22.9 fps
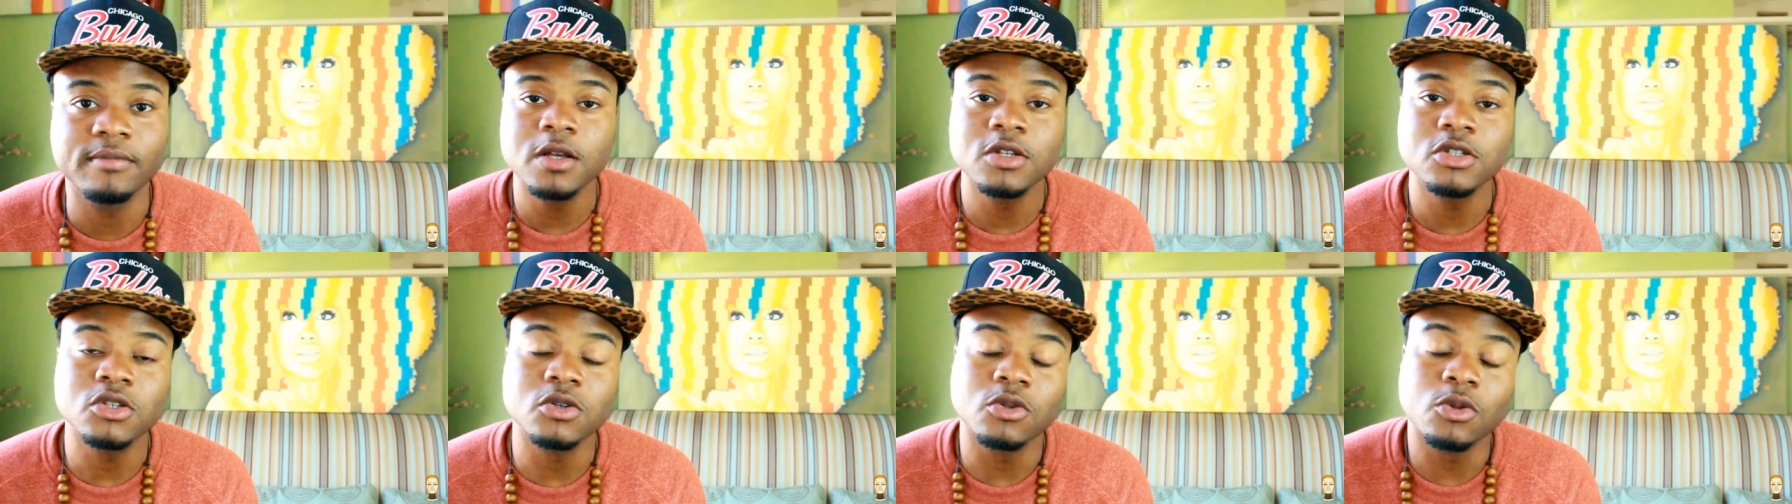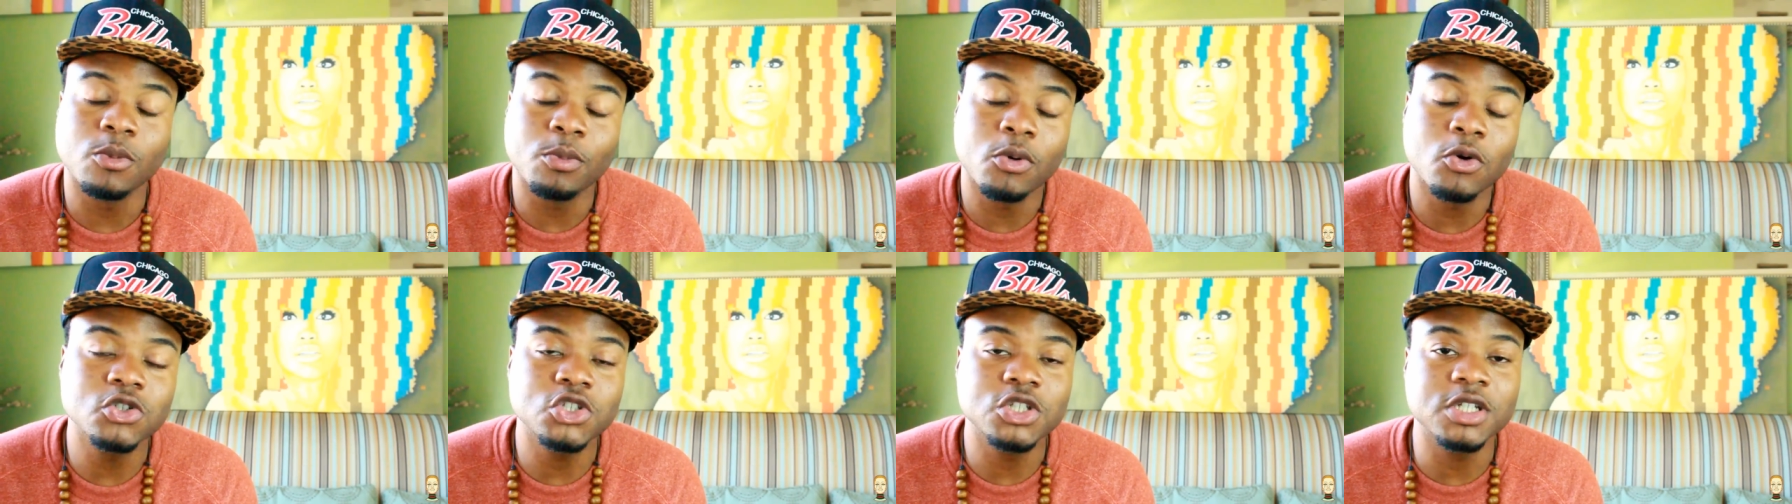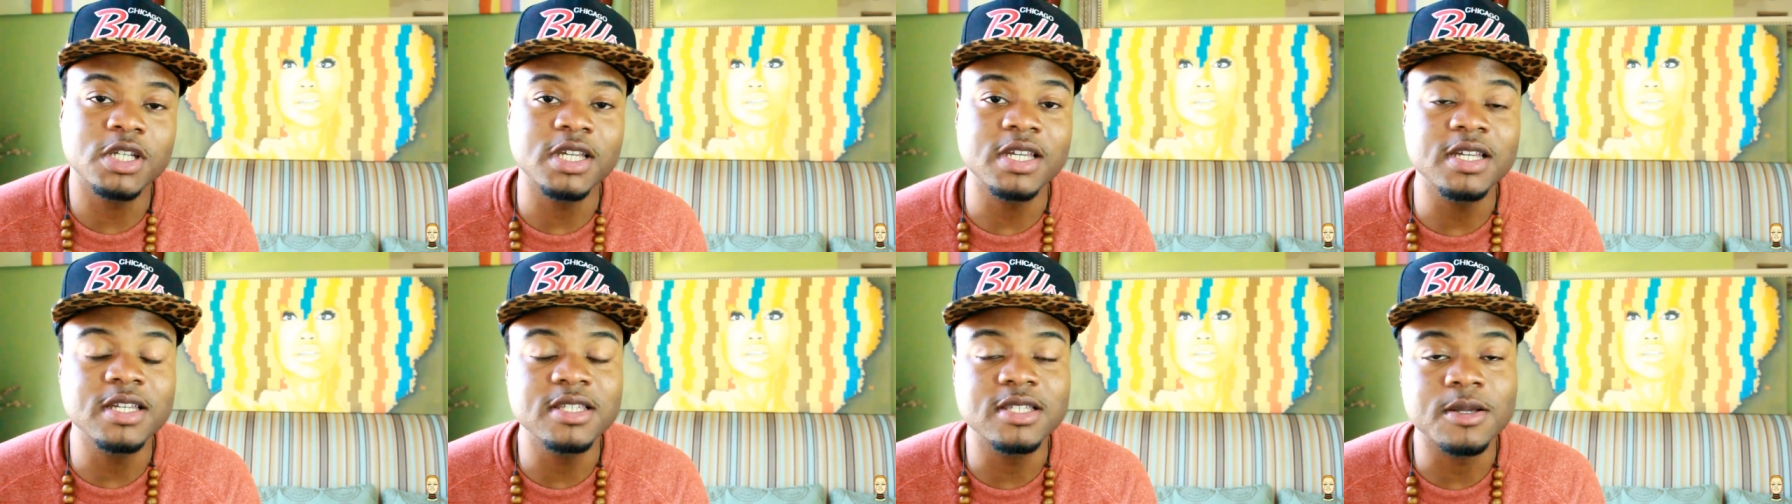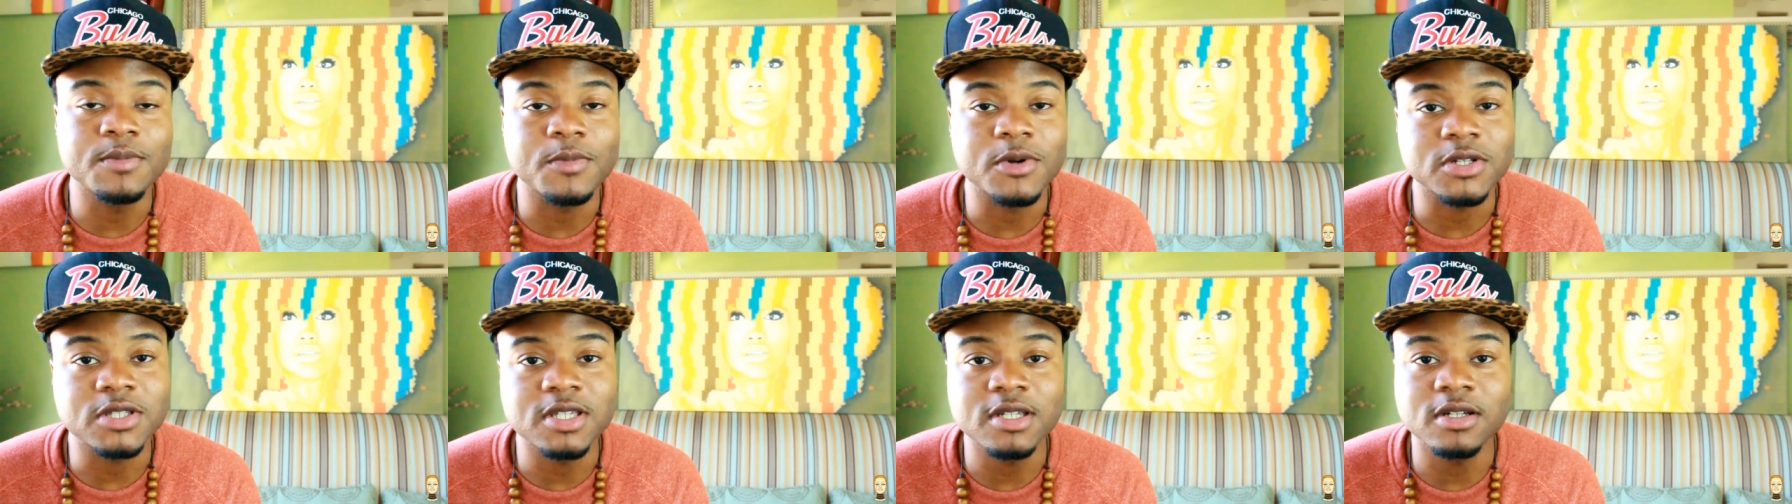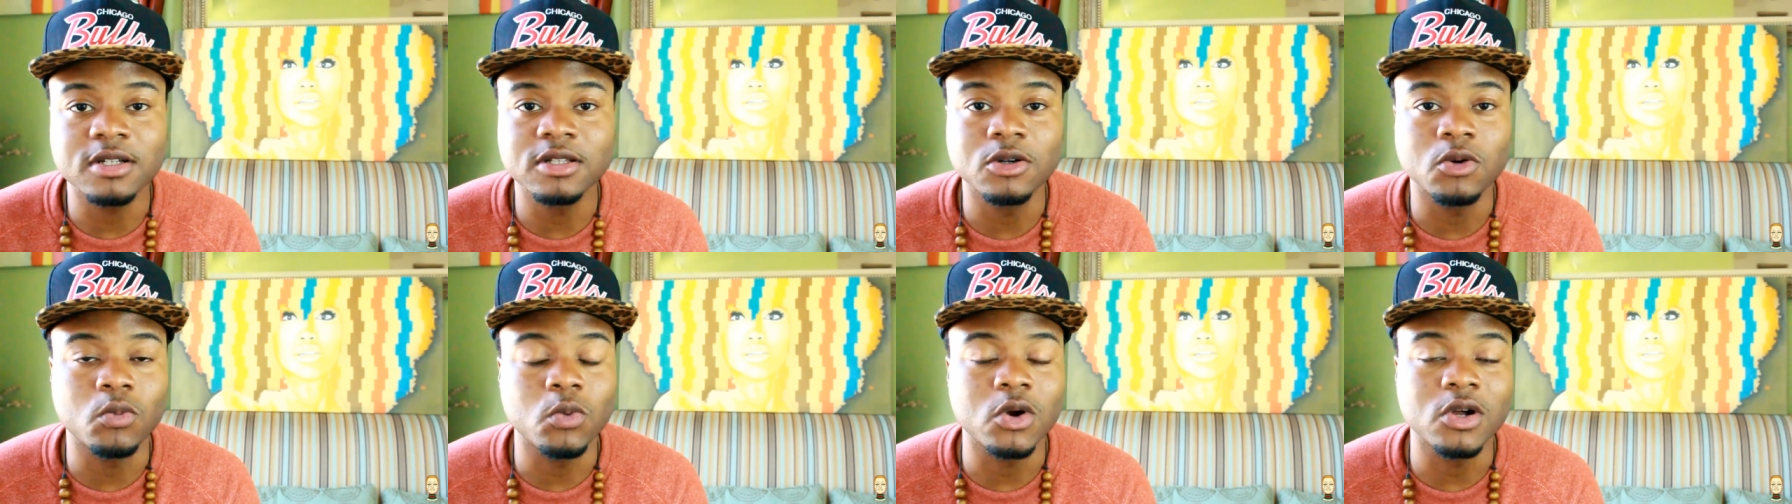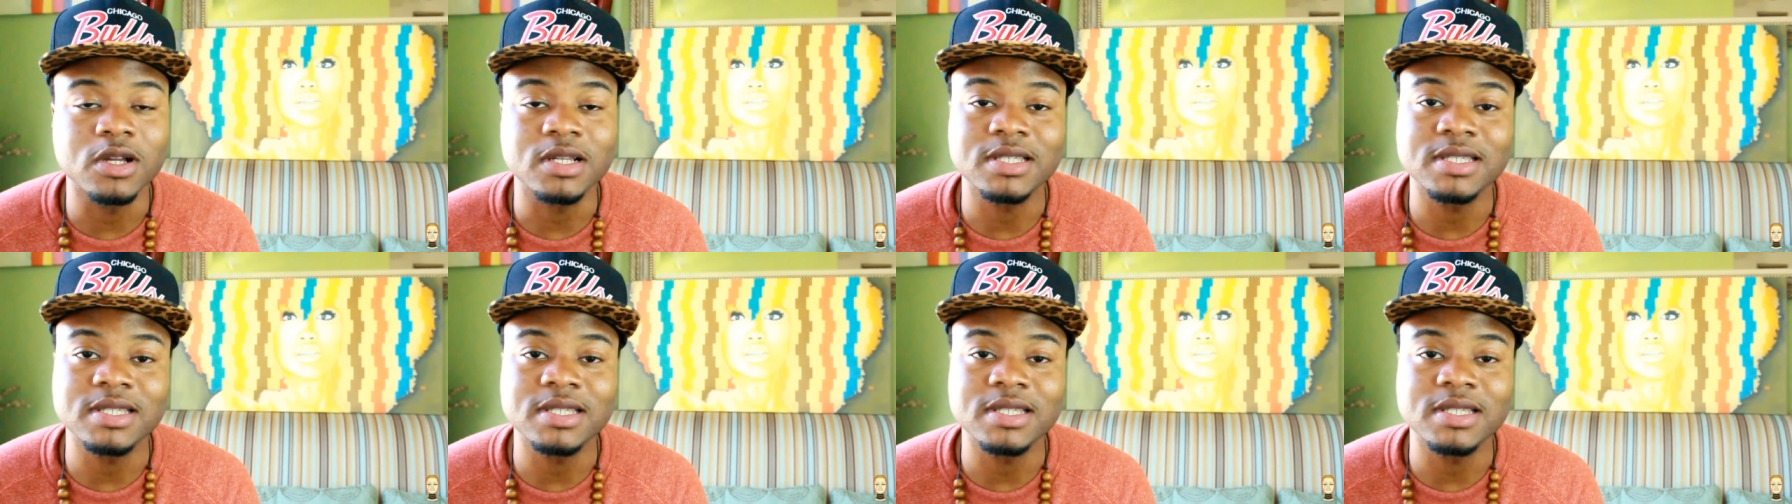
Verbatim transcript: So the Portuguese in particular were